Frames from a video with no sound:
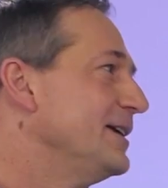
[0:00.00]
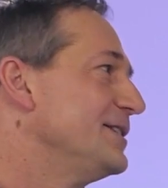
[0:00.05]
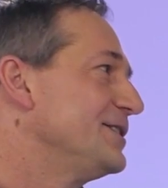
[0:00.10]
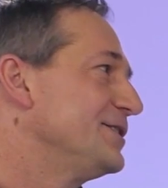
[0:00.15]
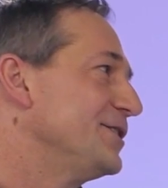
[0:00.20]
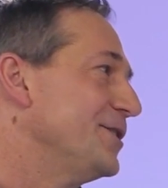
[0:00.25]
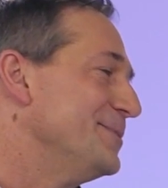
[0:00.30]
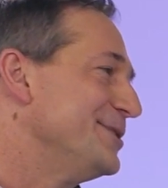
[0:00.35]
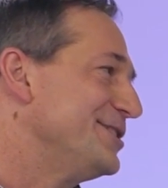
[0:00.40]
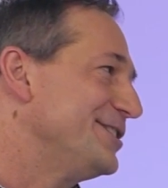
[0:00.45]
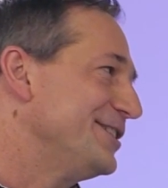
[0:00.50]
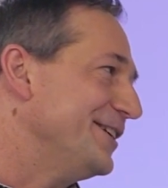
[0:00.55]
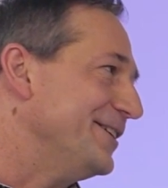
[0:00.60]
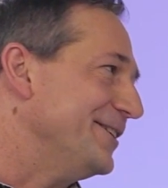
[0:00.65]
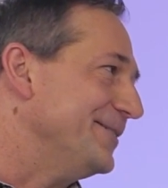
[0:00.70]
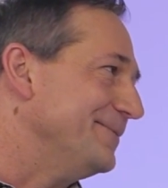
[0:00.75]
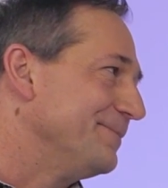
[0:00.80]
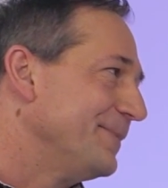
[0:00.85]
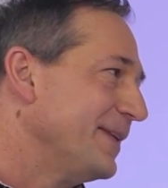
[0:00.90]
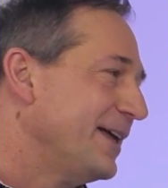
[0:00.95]
So
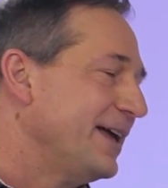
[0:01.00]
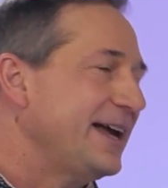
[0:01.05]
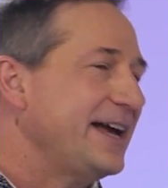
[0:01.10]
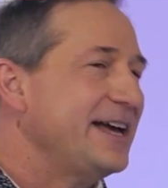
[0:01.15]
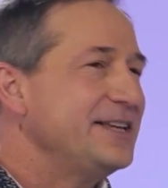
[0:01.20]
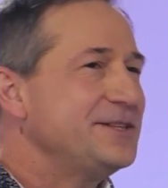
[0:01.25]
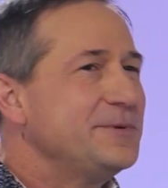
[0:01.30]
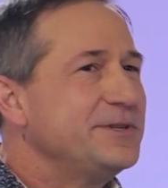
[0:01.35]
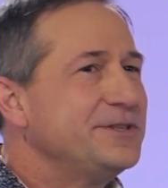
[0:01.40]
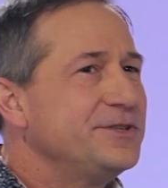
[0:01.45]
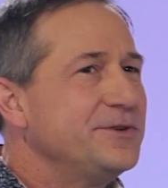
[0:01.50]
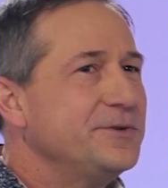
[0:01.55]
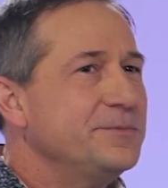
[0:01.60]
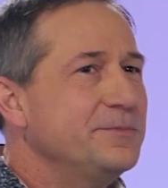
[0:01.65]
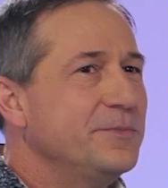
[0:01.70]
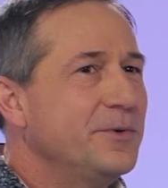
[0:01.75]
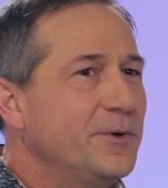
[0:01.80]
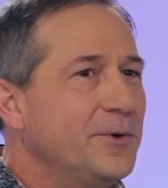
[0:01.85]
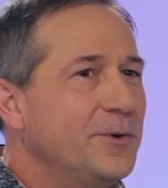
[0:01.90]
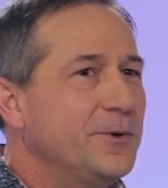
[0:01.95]
Michelle, as we do
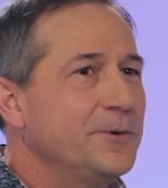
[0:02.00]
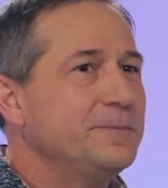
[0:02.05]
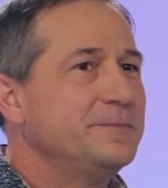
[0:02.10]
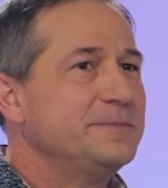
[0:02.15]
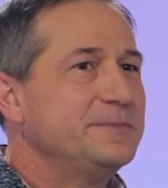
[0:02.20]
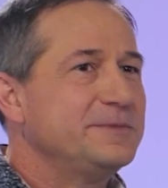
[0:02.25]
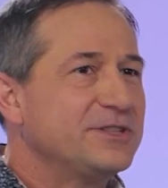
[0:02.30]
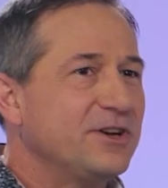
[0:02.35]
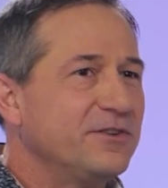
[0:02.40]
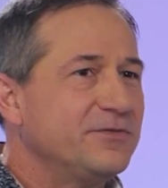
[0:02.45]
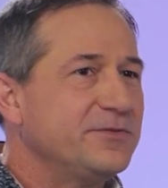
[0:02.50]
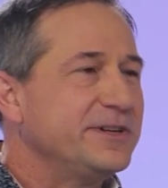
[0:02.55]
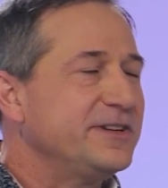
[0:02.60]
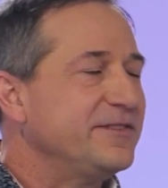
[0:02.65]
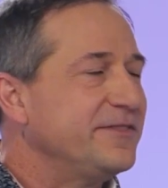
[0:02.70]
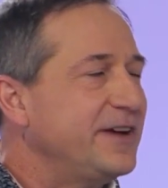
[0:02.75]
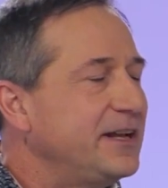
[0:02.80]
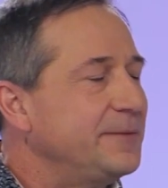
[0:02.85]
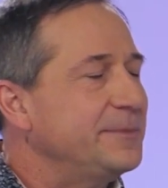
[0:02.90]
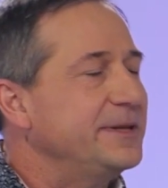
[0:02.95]
more software
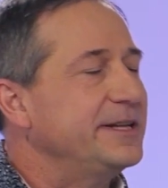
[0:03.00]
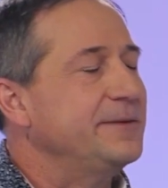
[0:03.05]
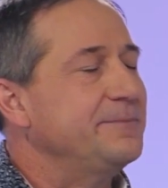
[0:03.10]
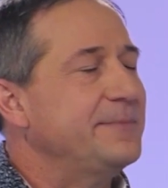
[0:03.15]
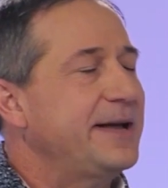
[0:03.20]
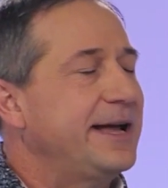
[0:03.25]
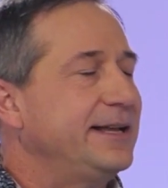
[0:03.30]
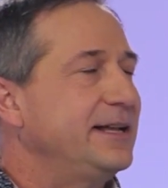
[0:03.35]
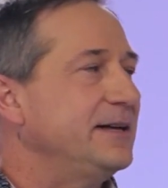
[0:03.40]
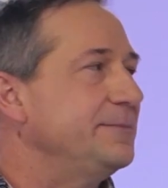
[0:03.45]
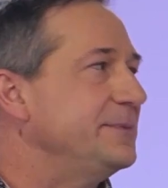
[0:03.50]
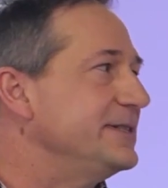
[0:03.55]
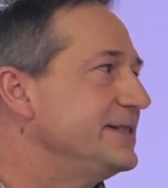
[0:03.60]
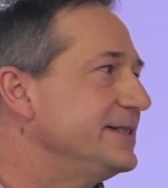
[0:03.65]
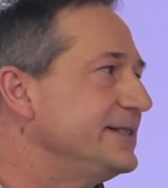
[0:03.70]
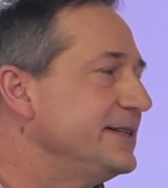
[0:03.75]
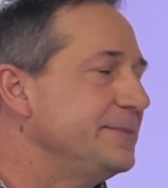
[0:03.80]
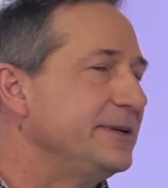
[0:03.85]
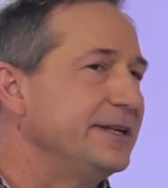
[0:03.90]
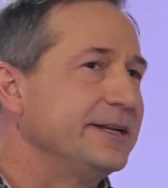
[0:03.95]
development in MATLAB and
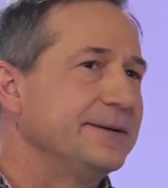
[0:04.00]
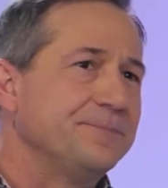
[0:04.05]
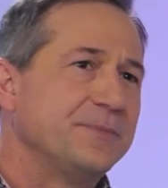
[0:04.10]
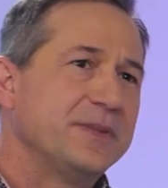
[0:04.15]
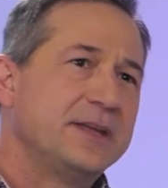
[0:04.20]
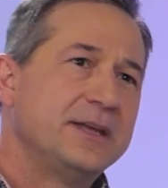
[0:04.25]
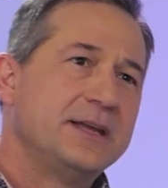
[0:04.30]
Simulink,